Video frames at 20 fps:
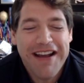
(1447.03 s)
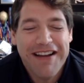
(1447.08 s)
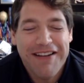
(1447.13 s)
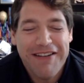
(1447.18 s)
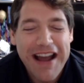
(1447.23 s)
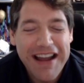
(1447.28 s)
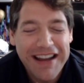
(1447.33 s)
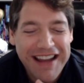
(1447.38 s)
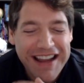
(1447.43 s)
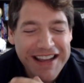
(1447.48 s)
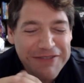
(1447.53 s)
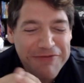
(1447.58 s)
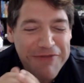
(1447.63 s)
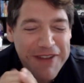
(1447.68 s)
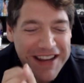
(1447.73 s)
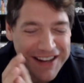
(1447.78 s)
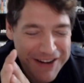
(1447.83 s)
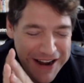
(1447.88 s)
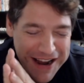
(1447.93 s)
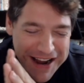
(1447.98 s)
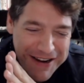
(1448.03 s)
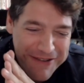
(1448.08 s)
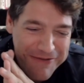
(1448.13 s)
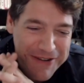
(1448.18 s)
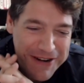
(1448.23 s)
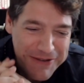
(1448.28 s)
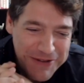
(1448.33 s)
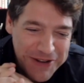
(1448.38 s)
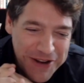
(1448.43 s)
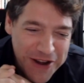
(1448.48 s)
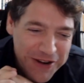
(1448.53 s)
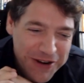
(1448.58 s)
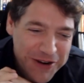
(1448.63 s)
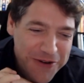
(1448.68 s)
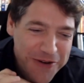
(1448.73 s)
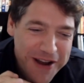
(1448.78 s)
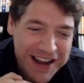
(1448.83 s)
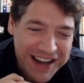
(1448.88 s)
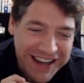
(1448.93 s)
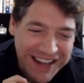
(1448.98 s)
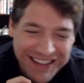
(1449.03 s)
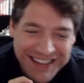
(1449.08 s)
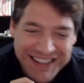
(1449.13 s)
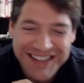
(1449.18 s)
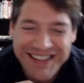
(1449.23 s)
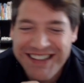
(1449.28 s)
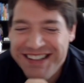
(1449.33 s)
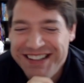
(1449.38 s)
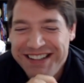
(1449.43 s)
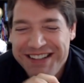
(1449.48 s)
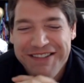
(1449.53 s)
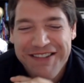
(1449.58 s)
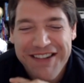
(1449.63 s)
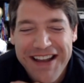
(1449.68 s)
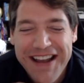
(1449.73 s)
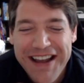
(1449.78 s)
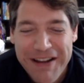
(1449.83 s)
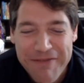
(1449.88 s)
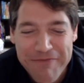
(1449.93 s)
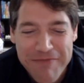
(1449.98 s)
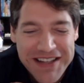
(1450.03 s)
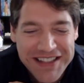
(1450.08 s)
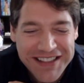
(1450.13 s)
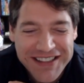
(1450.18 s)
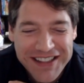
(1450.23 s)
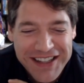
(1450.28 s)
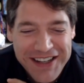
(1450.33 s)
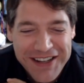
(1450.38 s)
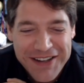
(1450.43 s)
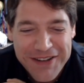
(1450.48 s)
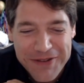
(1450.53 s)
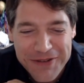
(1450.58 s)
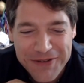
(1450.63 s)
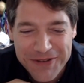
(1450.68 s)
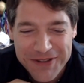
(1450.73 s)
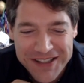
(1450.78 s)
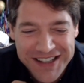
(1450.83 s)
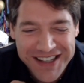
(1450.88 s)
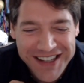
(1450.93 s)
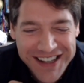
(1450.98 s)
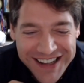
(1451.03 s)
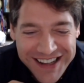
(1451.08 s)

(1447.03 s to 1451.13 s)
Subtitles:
I guess we're not quite. Mr. Hughes.